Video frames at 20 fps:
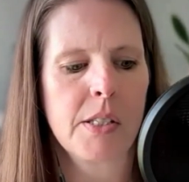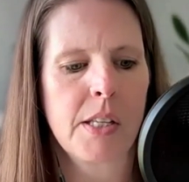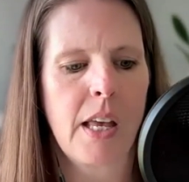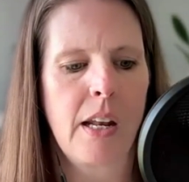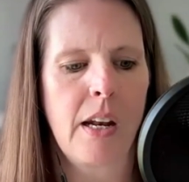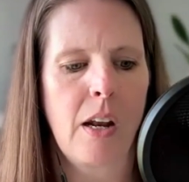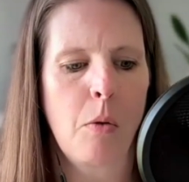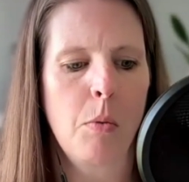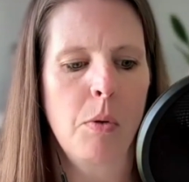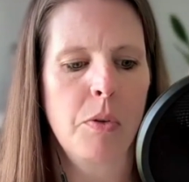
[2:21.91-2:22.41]

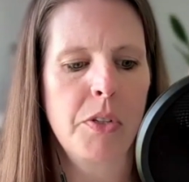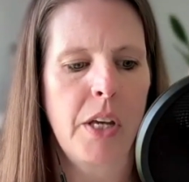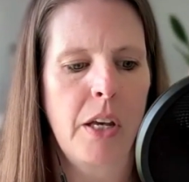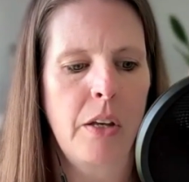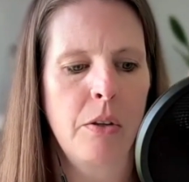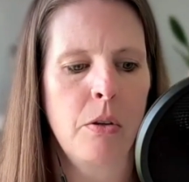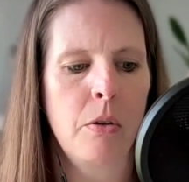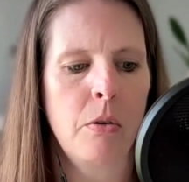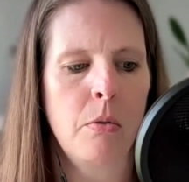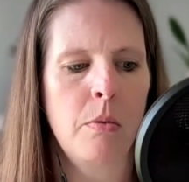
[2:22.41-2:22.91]
And I will
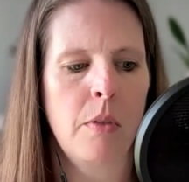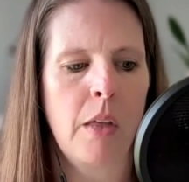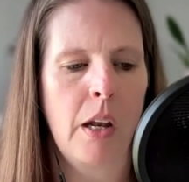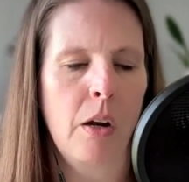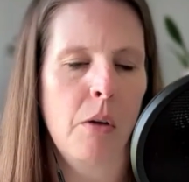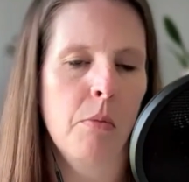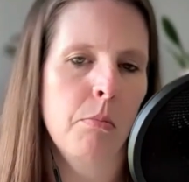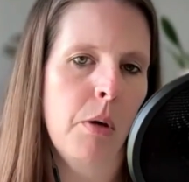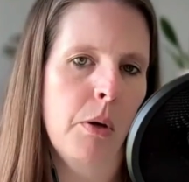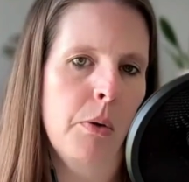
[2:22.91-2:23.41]
tell you that
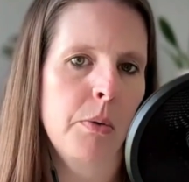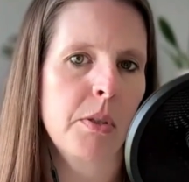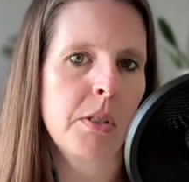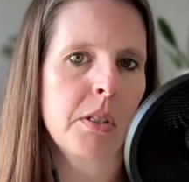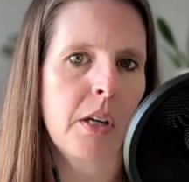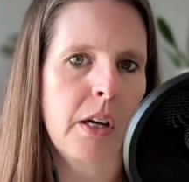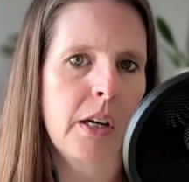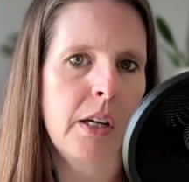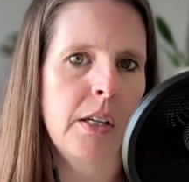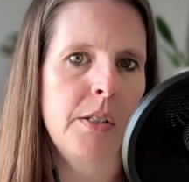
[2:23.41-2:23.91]
on both
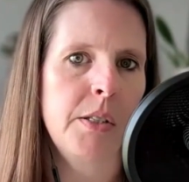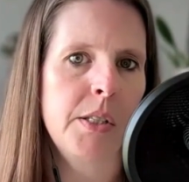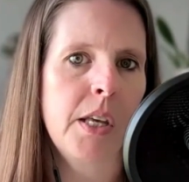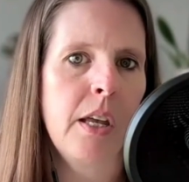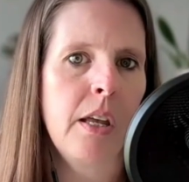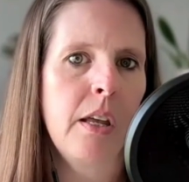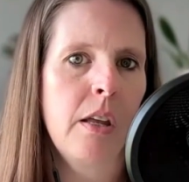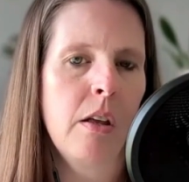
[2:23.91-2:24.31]
sides,